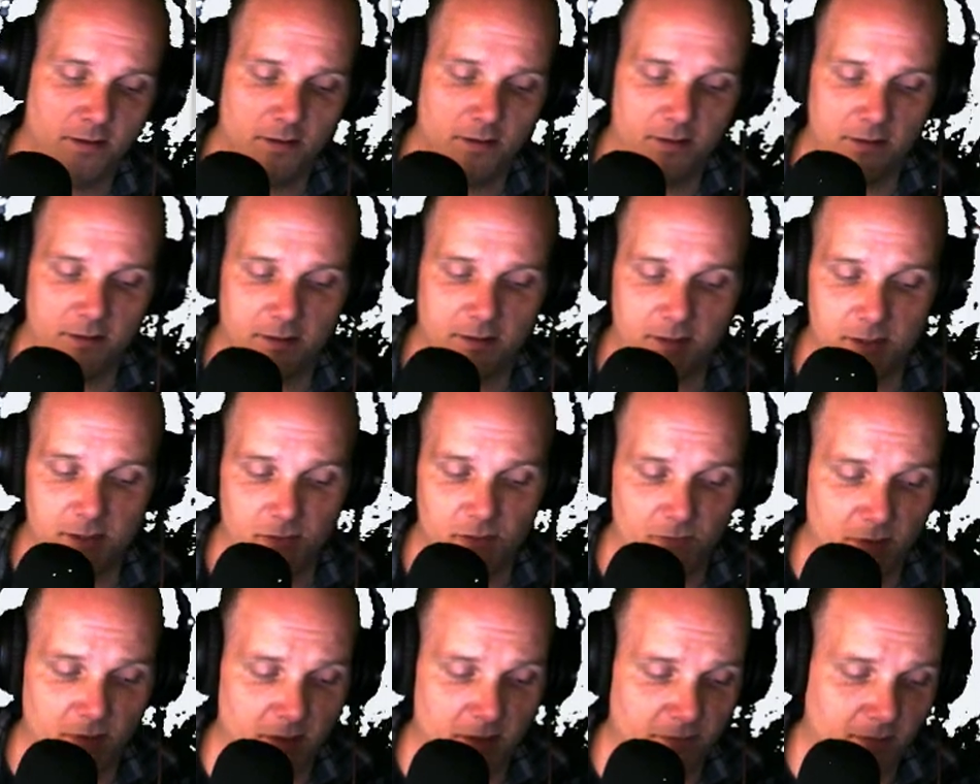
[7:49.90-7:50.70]

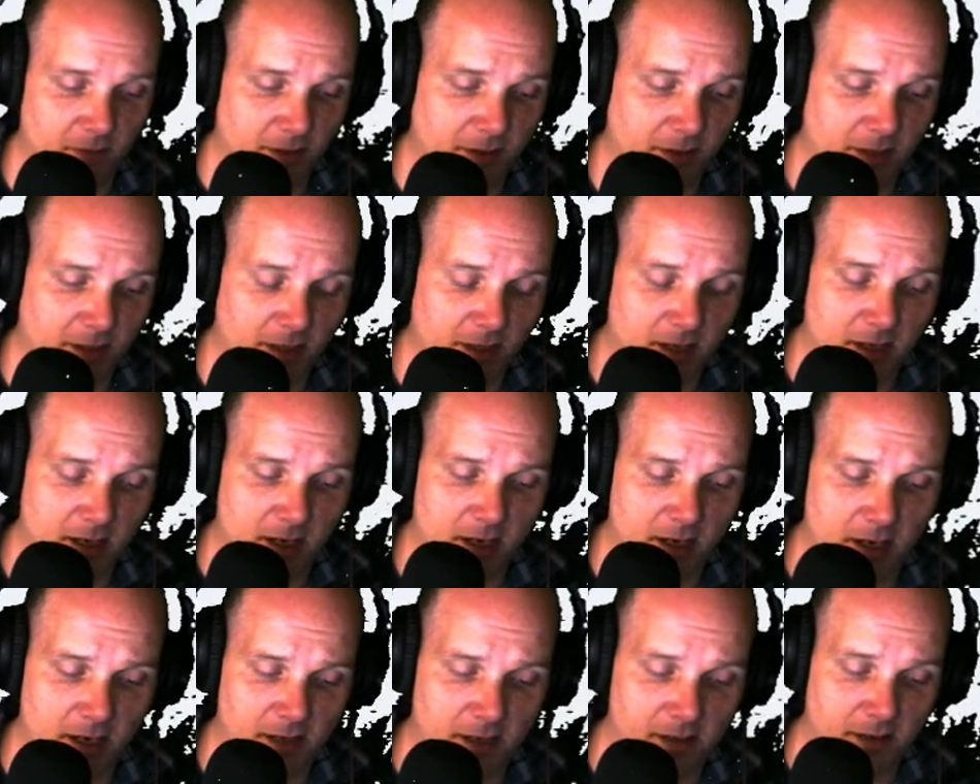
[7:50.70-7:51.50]

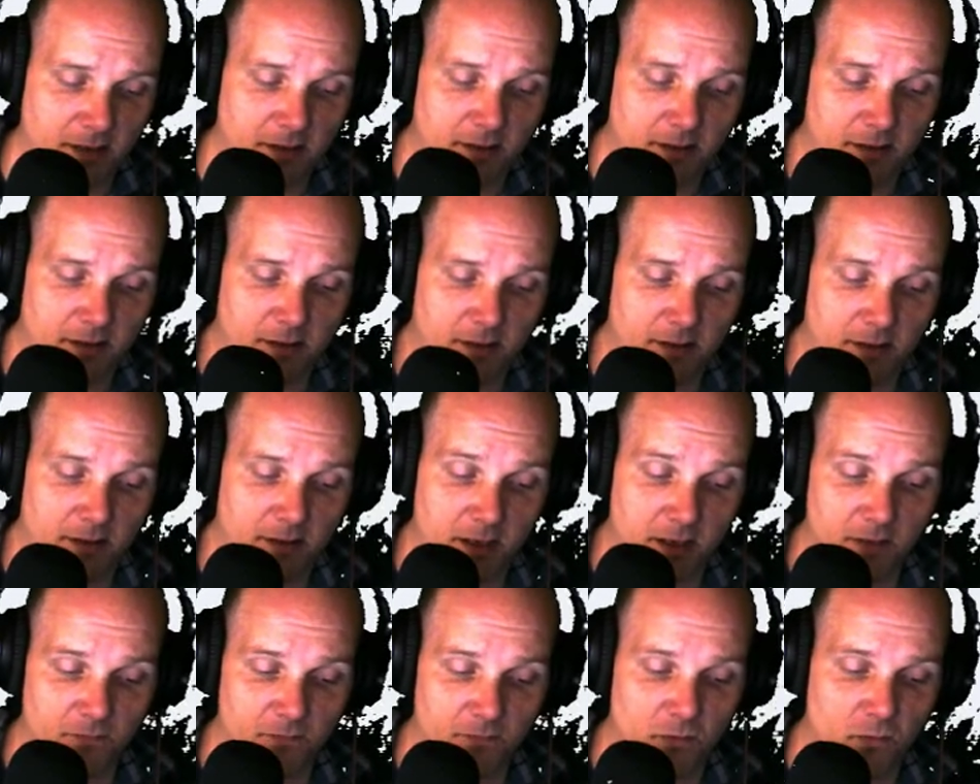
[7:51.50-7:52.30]
KG5RKI.
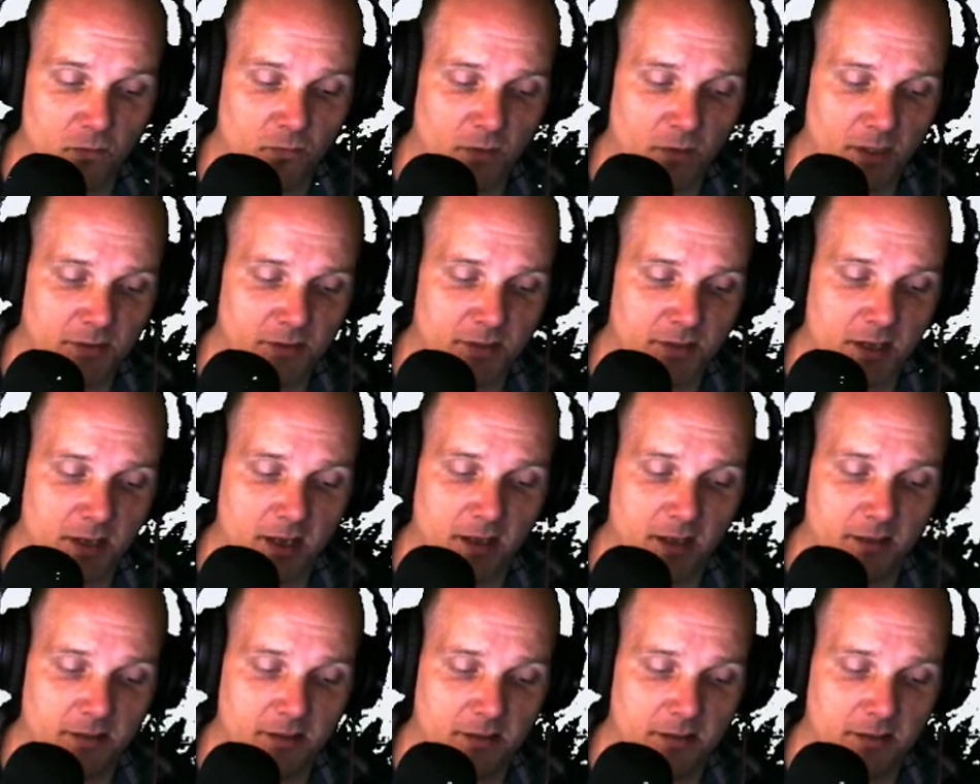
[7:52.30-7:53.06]
And if you want that,